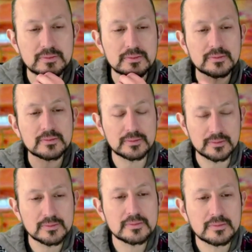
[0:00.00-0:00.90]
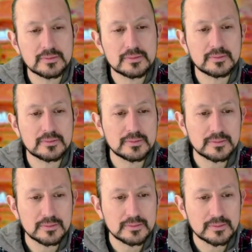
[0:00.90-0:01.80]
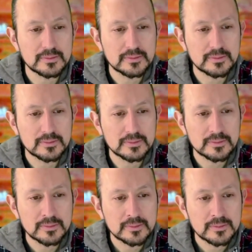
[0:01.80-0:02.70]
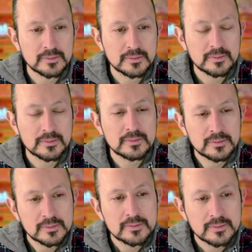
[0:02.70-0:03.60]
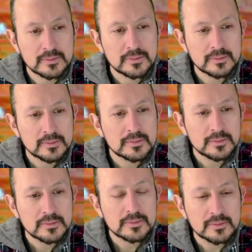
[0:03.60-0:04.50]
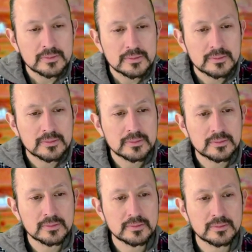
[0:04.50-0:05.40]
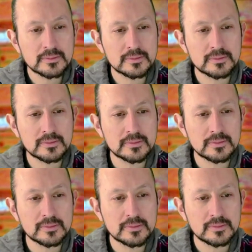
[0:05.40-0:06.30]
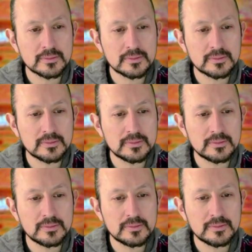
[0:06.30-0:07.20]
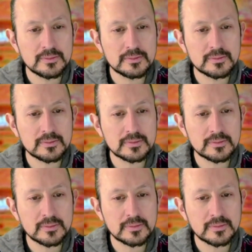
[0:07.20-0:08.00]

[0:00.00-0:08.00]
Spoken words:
(silent)